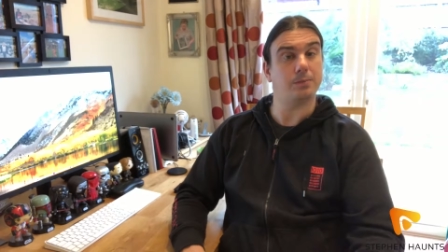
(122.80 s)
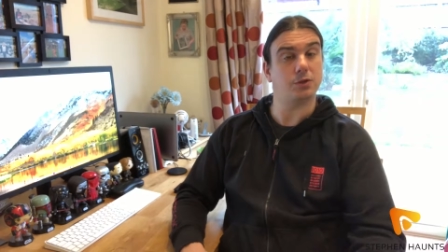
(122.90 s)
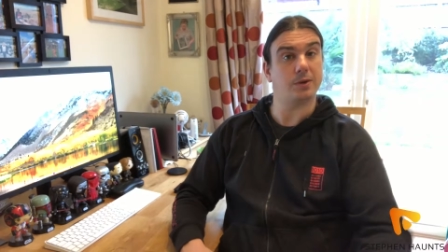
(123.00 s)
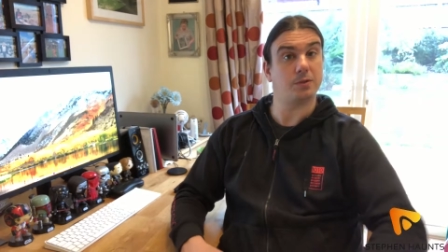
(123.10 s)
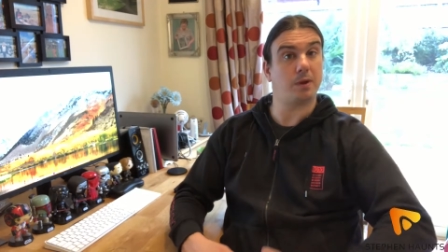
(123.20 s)
him
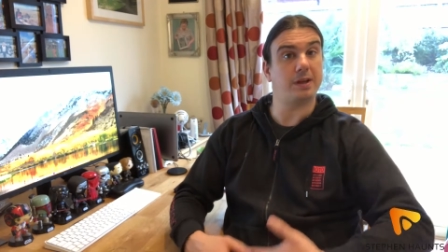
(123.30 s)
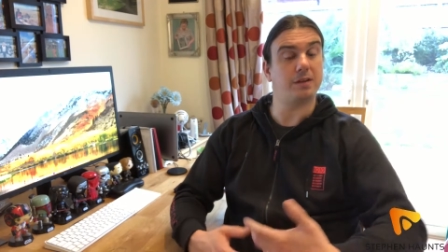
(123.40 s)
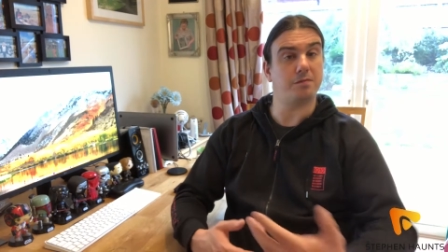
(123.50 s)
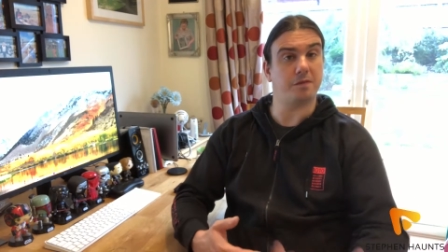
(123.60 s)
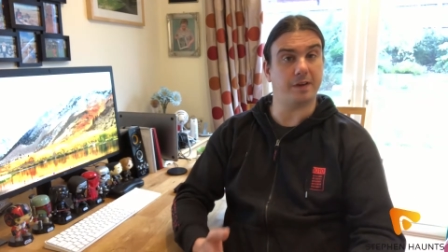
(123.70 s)
to explain
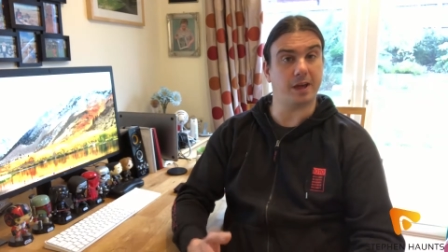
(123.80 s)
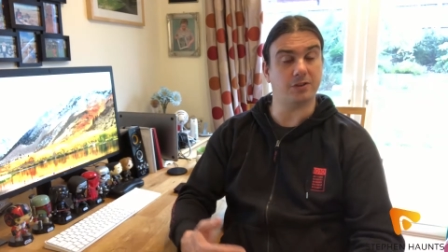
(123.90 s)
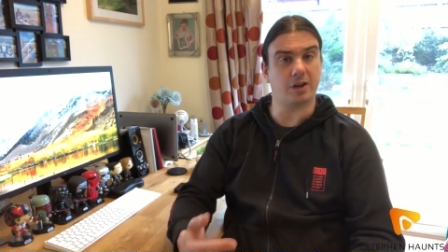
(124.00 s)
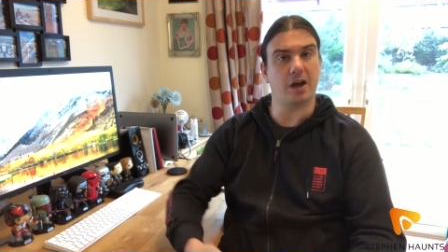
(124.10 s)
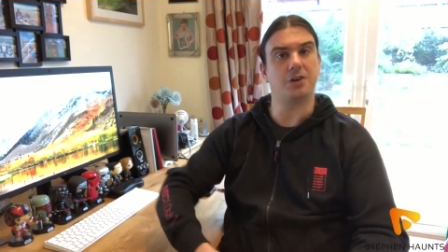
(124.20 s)
different
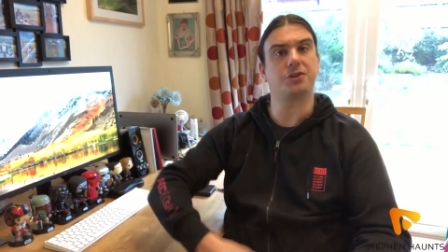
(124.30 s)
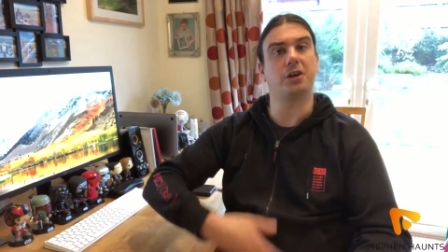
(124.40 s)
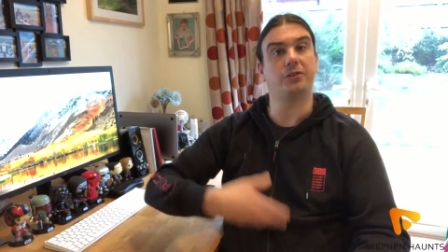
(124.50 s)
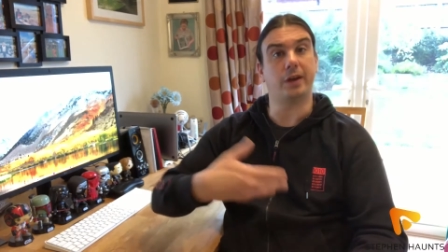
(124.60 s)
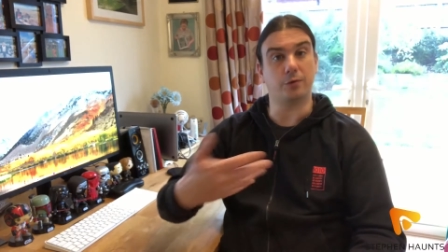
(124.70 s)
things. I ask
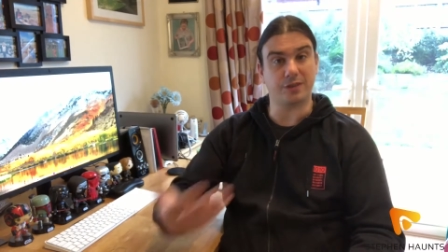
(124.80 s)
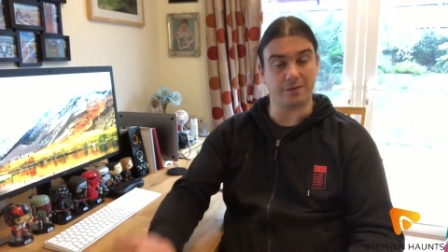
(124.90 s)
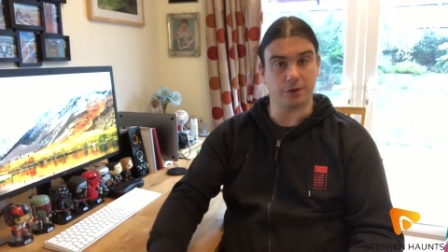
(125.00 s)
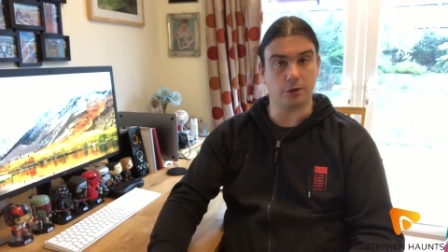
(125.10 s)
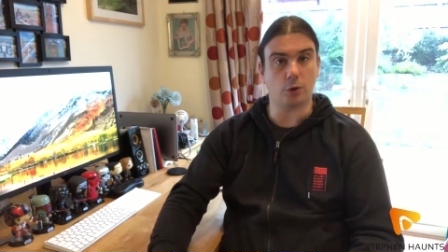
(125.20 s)
kind of devil's
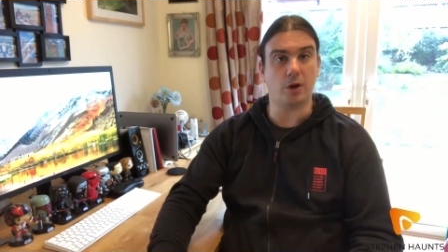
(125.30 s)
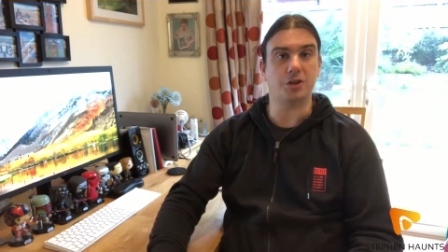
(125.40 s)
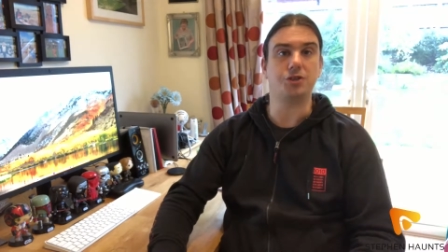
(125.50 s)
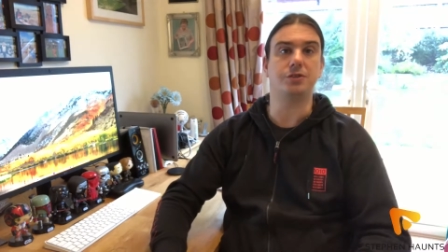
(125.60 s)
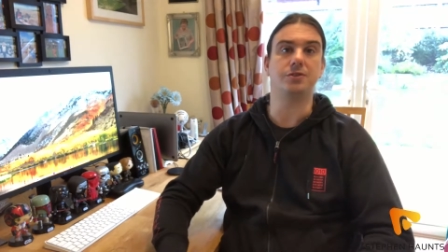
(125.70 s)
advocate
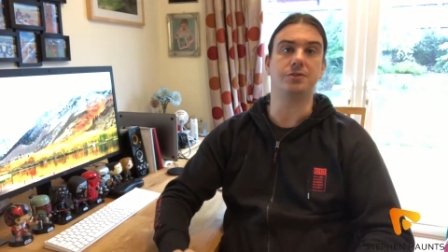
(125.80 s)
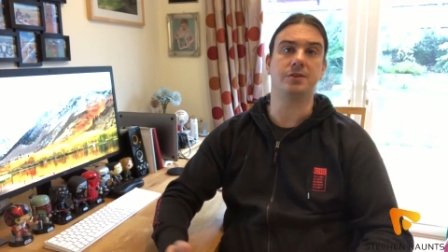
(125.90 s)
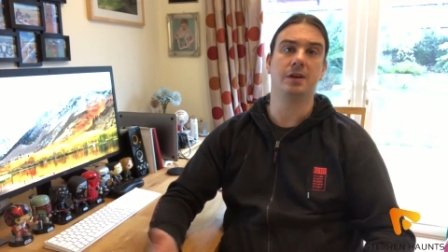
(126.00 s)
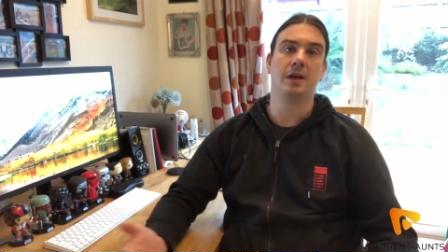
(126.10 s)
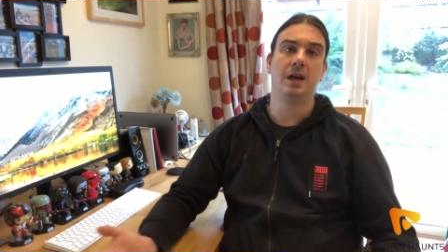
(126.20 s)

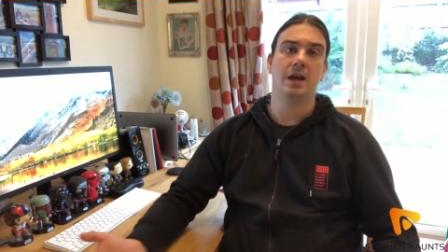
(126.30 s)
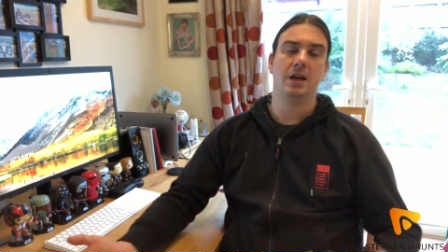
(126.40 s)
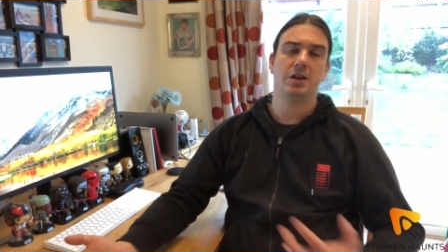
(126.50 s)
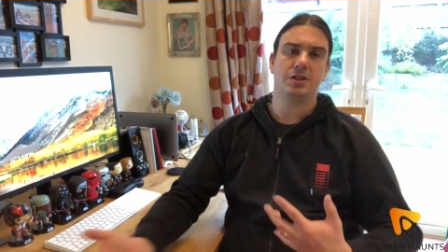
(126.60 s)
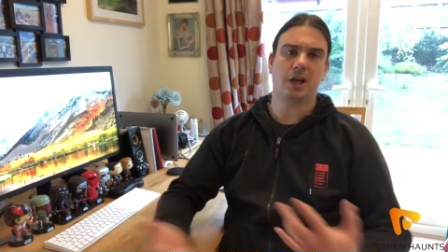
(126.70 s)
questions.
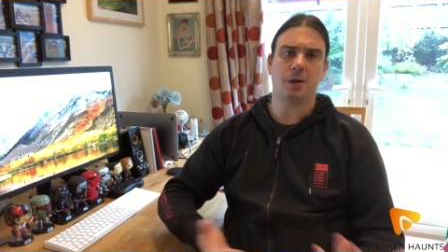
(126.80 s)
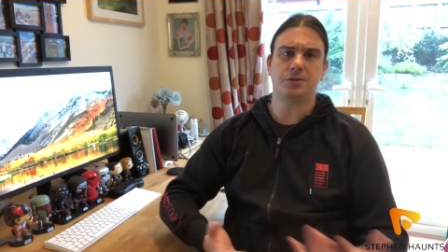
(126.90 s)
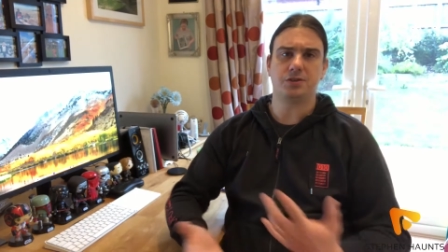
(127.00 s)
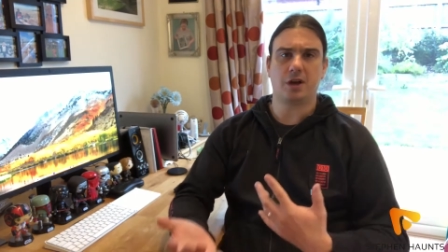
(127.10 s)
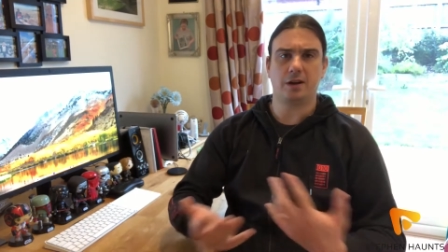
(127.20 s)
So it
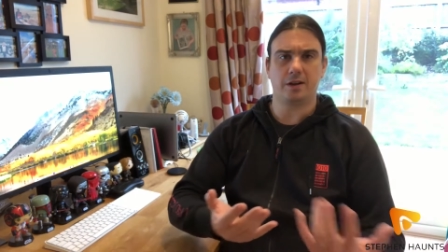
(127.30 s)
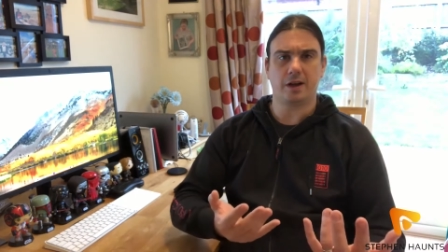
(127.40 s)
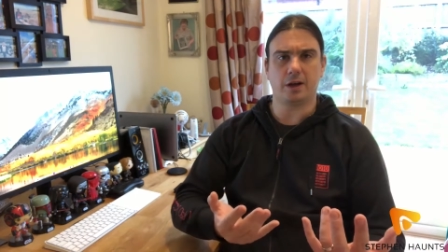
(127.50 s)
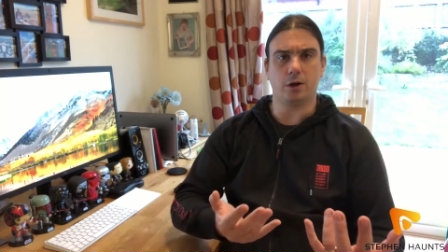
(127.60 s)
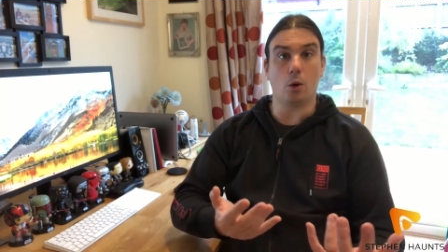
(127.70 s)
comes as kind of
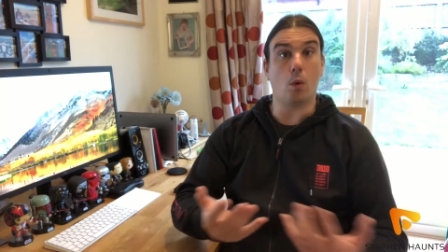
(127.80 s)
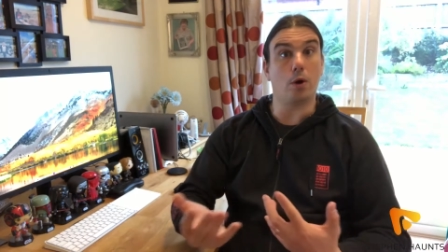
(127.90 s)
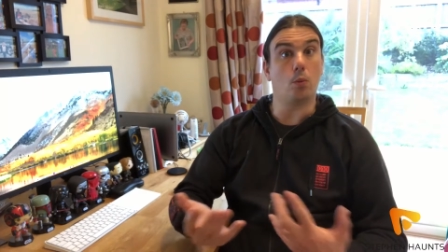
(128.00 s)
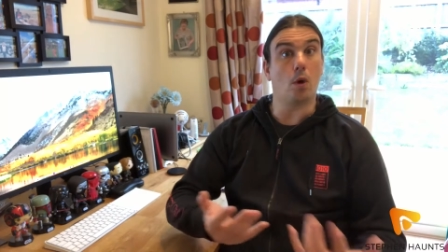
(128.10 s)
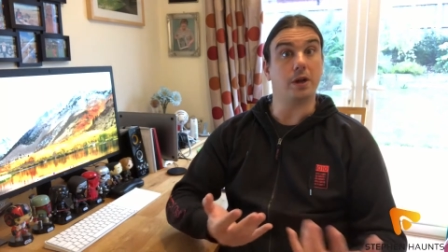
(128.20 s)
like a
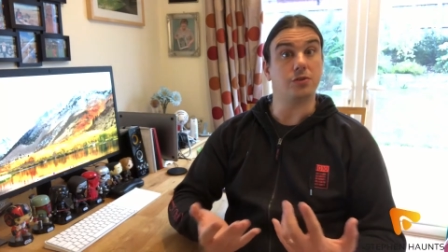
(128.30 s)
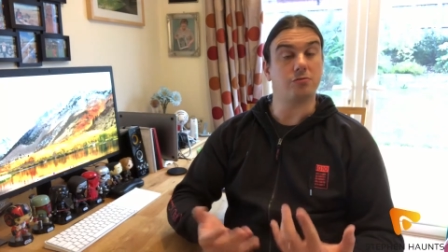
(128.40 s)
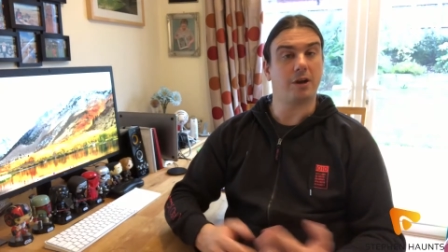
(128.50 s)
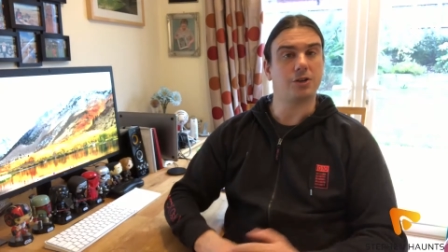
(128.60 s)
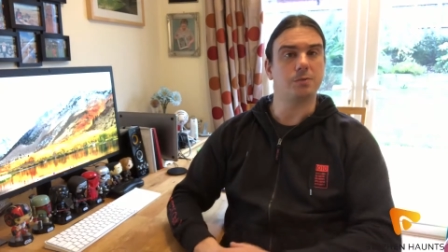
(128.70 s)
one-on-one
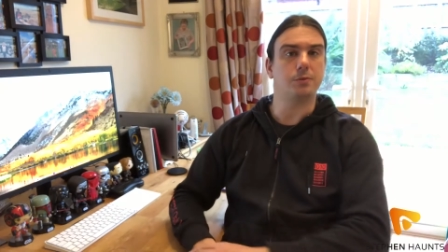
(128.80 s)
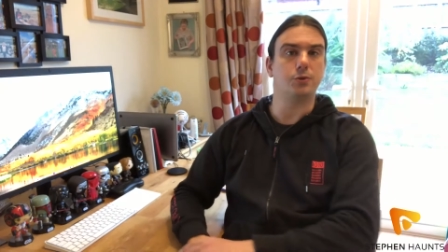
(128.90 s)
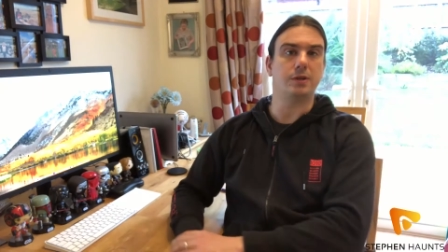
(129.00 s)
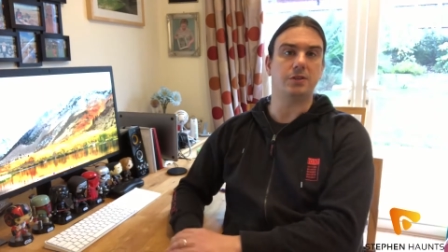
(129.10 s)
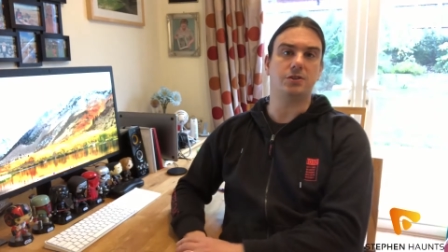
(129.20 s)
interaction
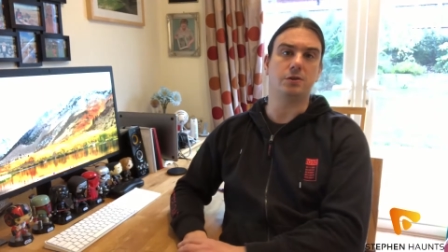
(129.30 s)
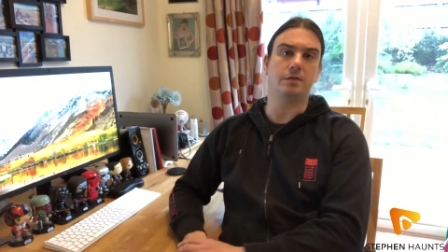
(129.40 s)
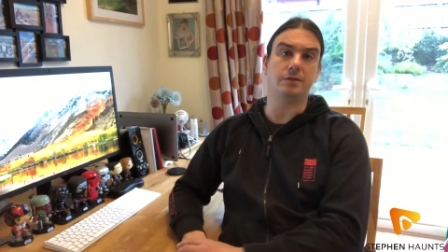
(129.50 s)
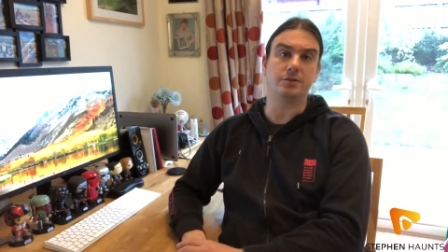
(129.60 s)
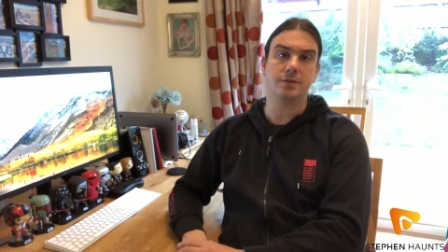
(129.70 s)
between the two
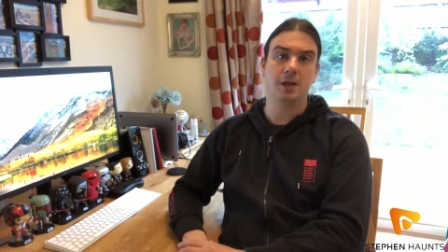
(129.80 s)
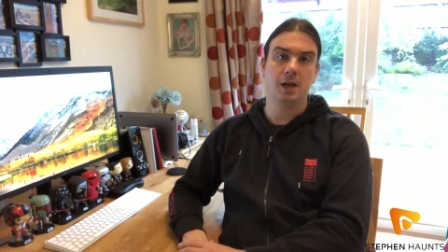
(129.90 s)
of us.